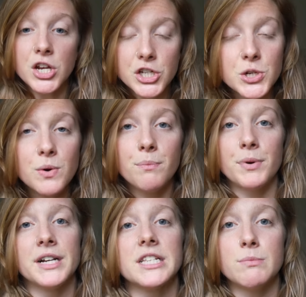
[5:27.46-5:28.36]
do what
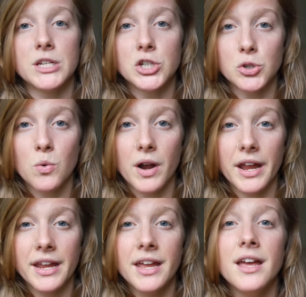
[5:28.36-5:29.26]
brings me
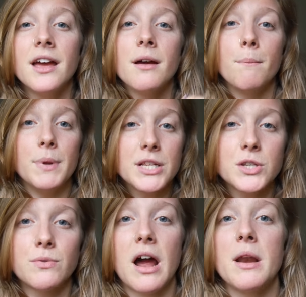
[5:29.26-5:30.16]
joy. Be
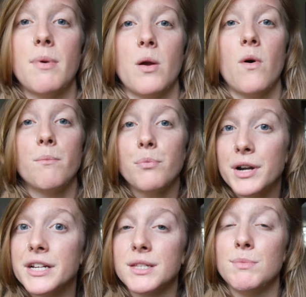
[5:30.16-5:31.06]
surrounded by what
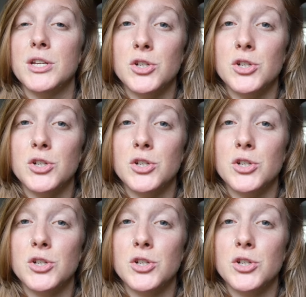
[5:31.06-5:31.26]
brings me